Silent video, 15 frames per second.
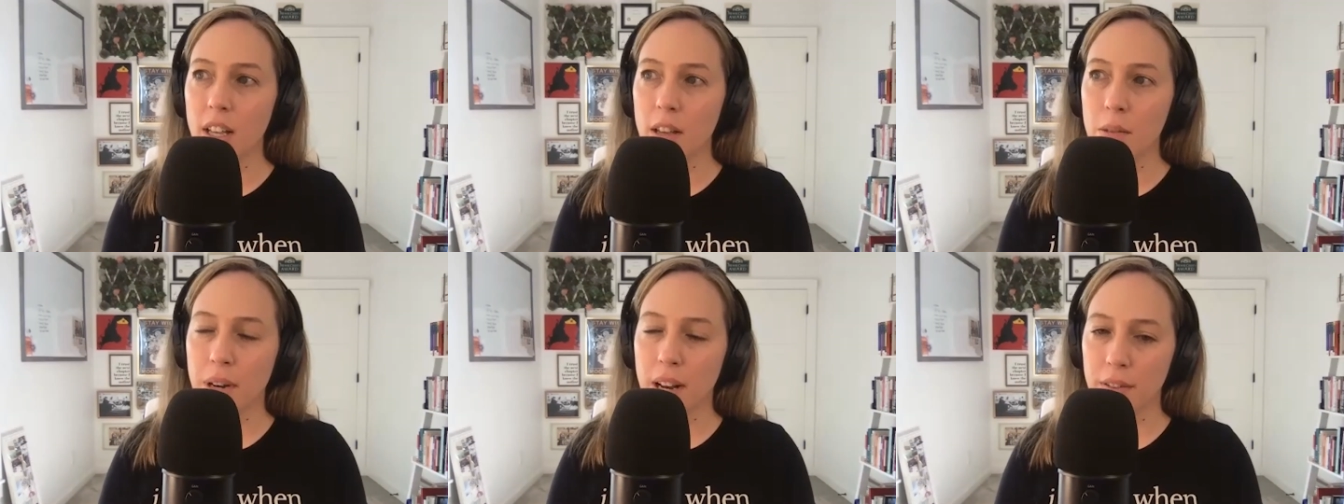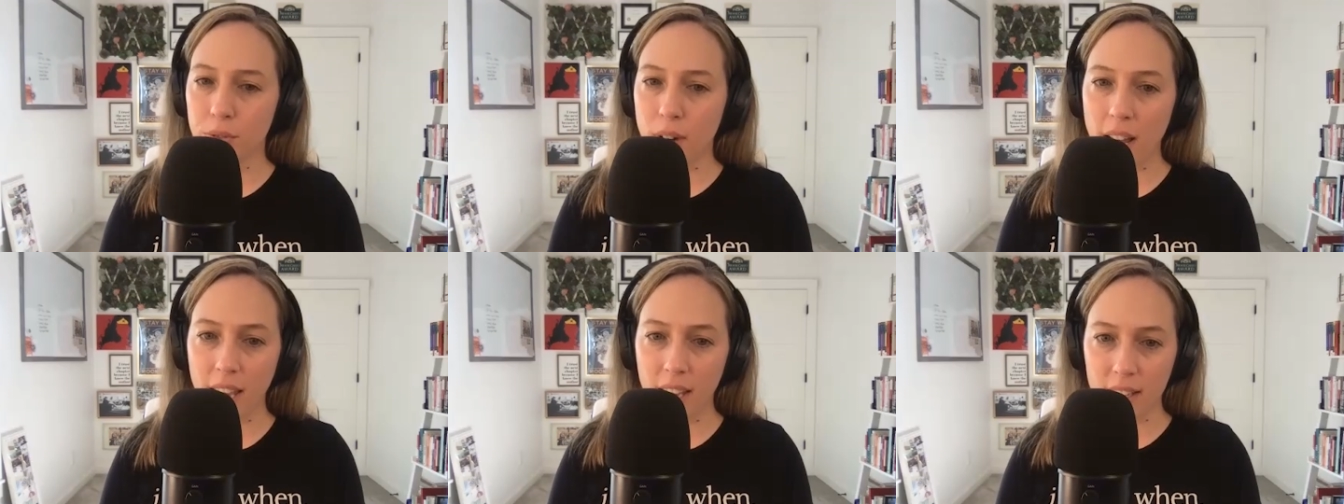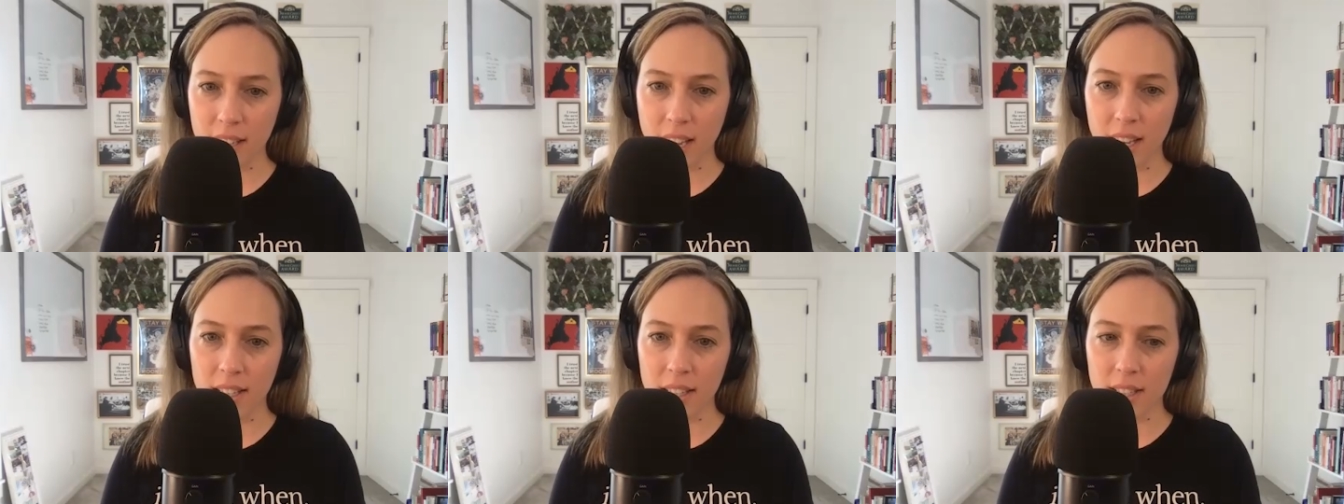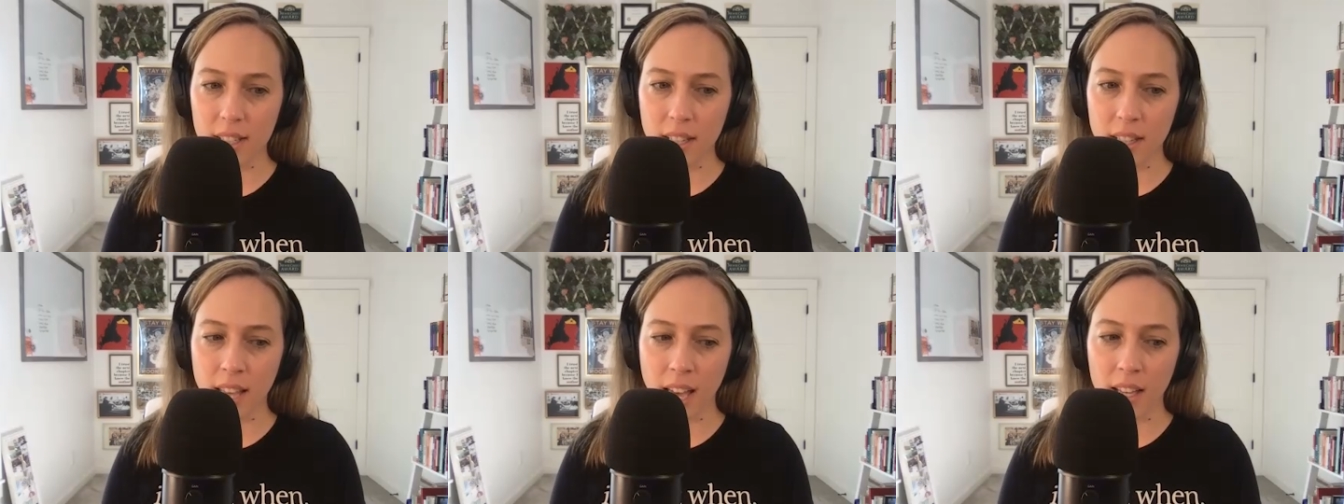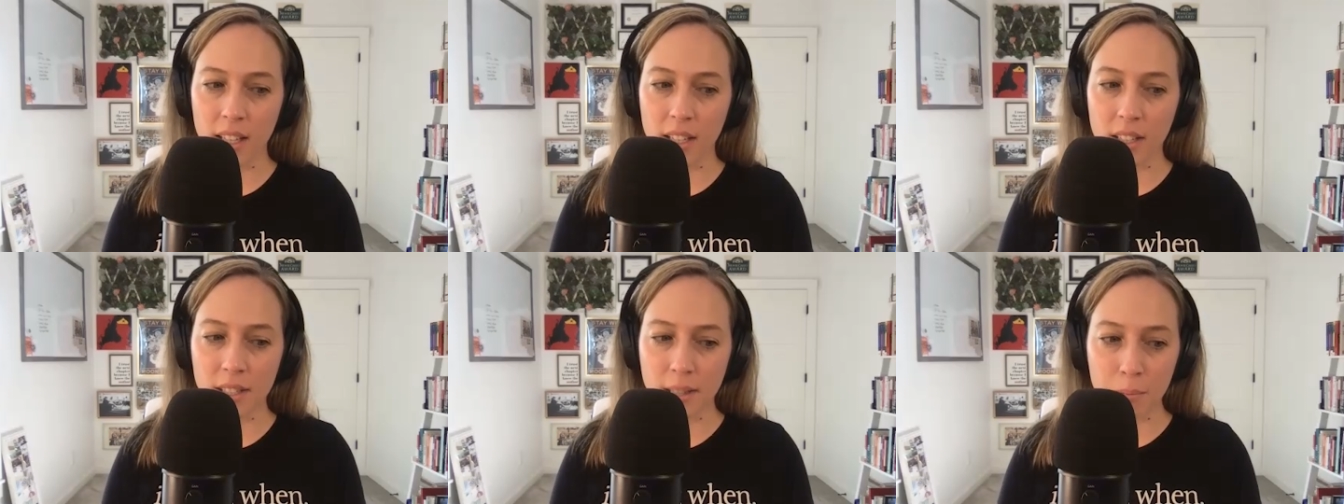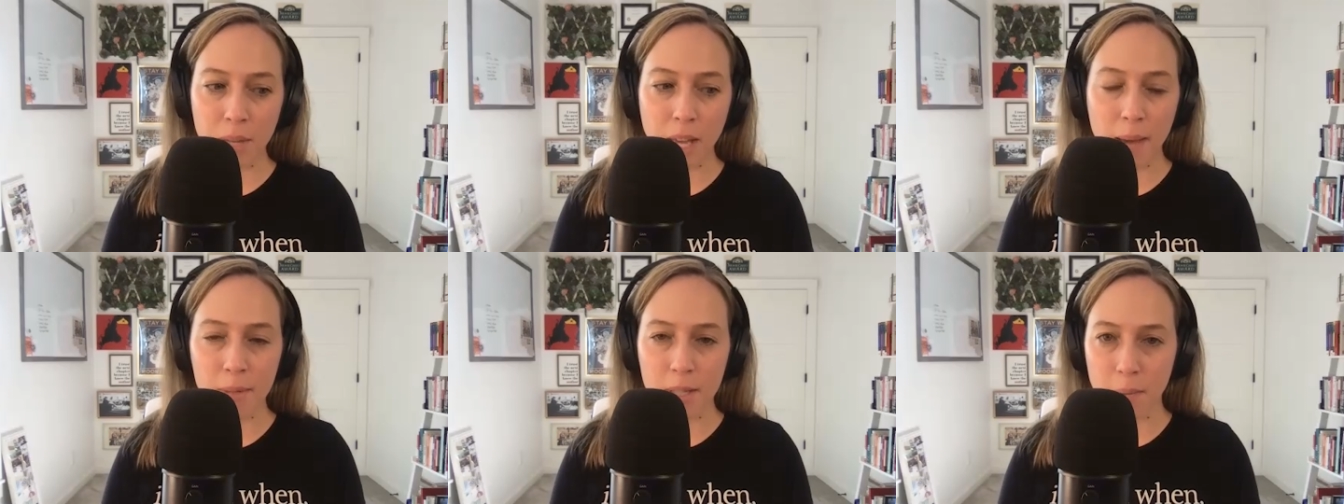but I've recognized that sometimes